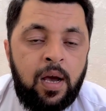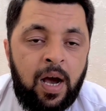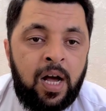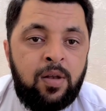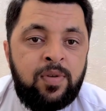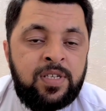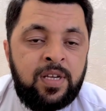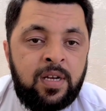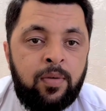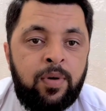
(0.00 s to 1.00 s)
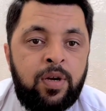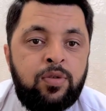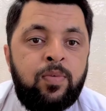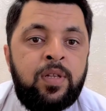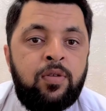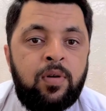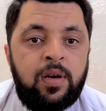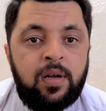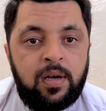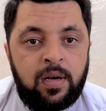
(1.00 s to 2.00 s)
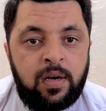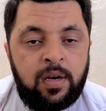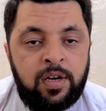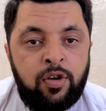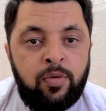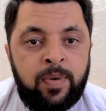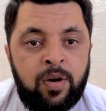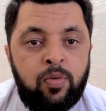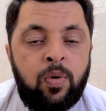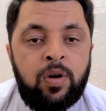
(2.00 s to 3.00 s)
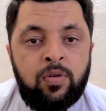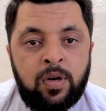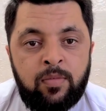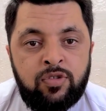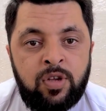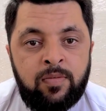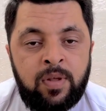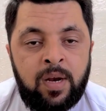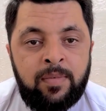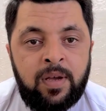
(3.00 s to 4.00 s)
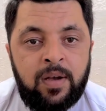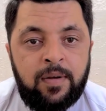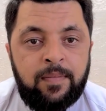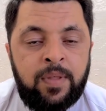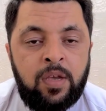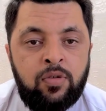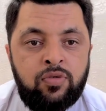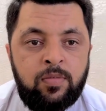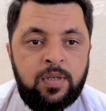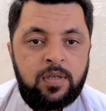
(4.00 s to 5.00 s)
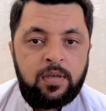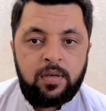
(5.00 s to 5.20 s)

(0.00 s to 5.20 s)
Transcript: always share the videos with your uh, new friend who want to come to Saudi Arabia. Thank you so much.